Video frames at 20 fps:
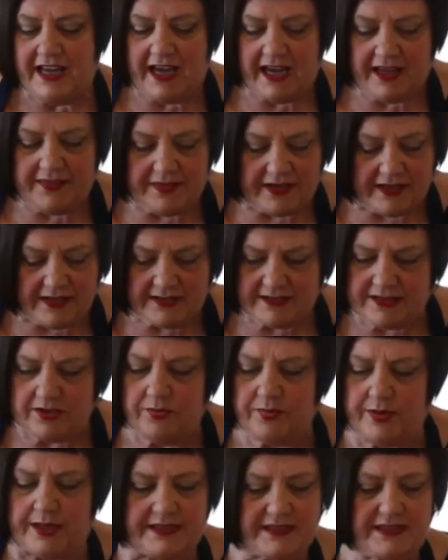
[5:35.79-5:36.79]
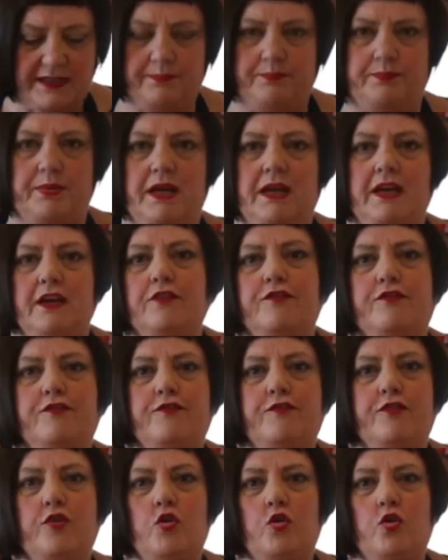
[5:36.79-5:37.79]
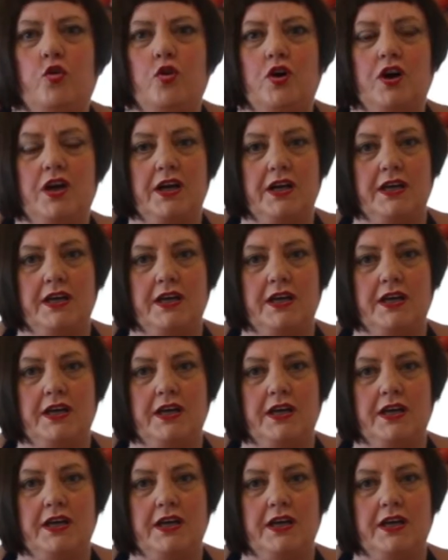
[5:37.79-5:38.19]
and there's a recipe for